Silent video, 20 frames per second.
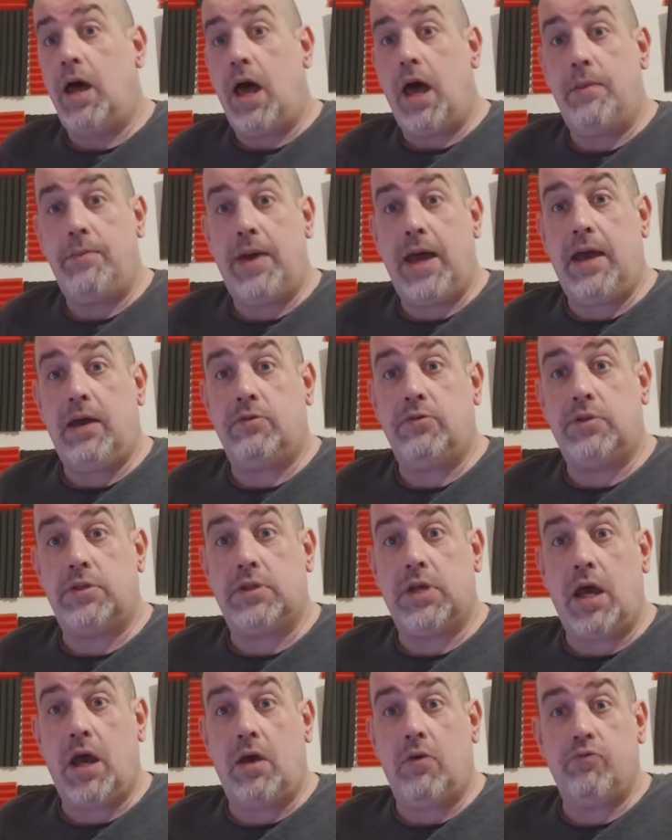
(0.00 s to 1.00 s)

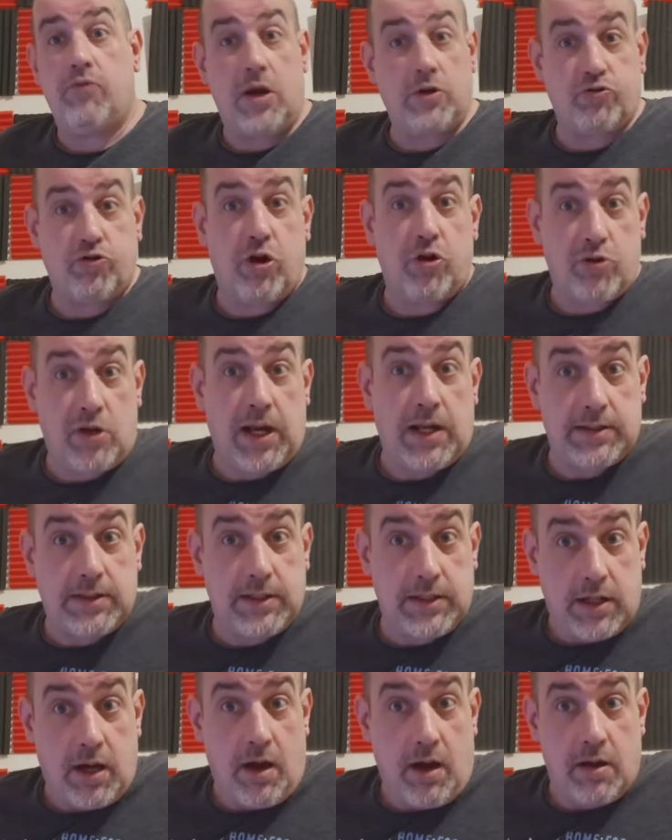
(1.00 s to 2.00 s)
about retro
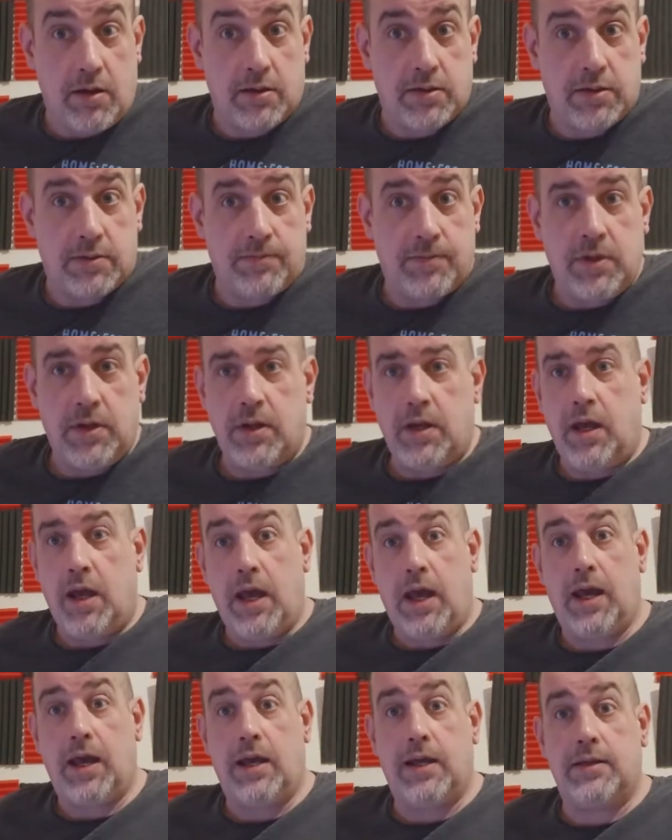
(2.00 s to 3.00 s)
classic cars,
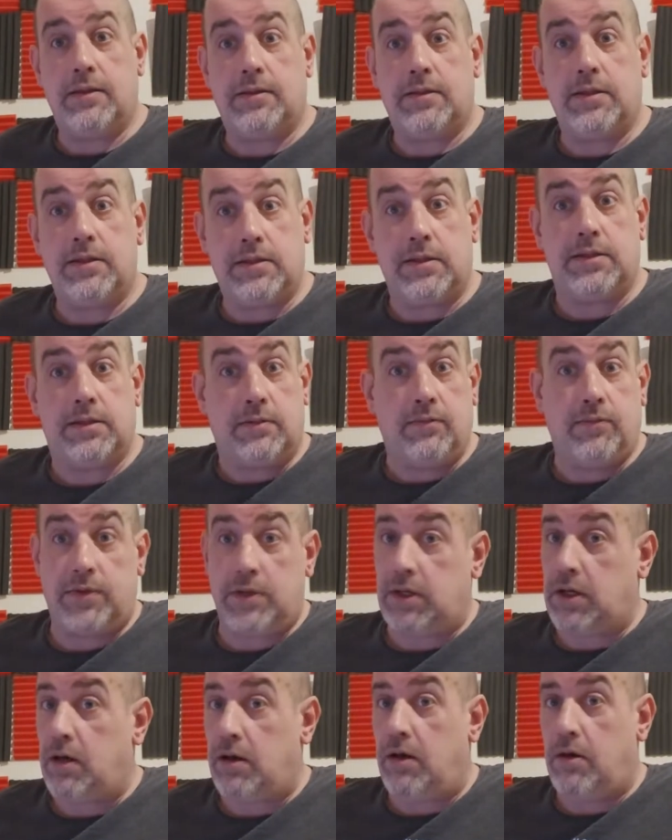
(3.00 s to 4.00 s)
and this is
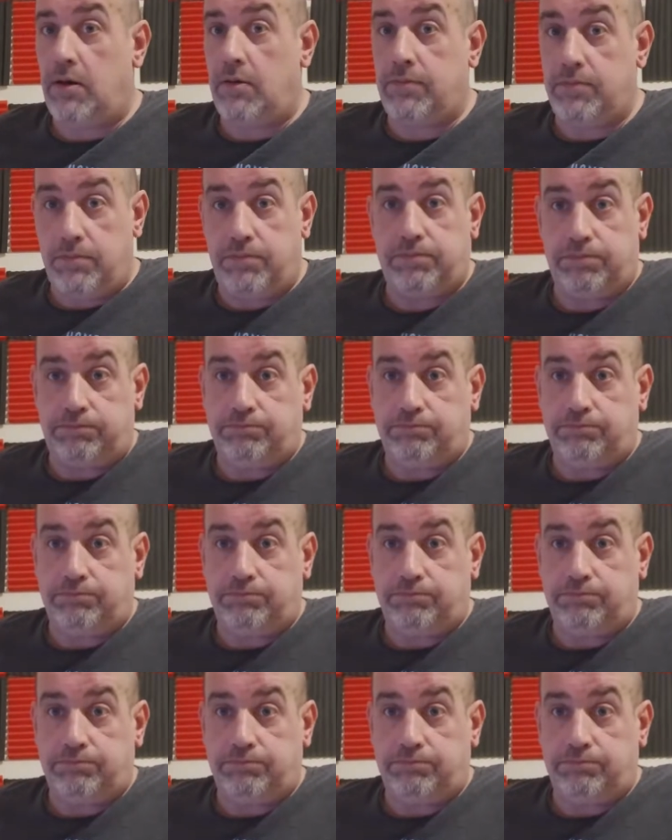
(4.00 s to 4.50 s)
something I'll